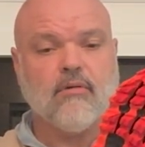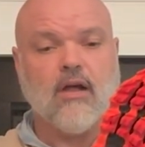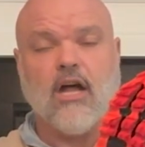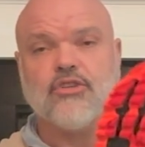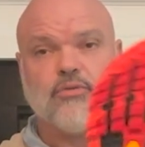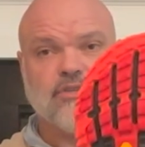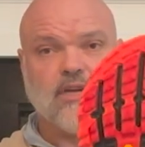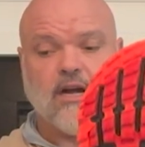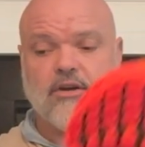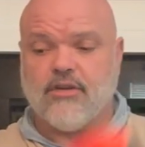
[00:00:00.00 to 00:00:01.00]
Ultras
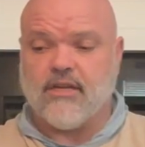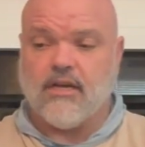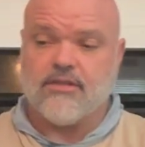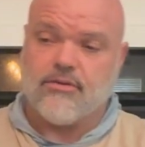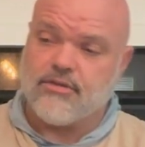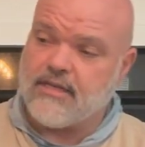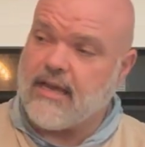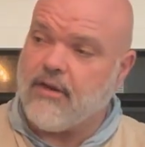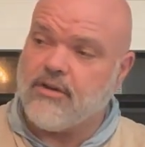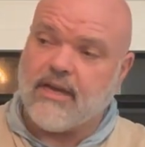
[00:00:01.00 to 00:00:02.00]
are, and you can also see
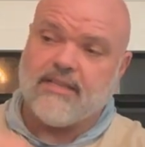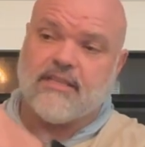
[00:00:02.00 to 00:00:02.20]
how nice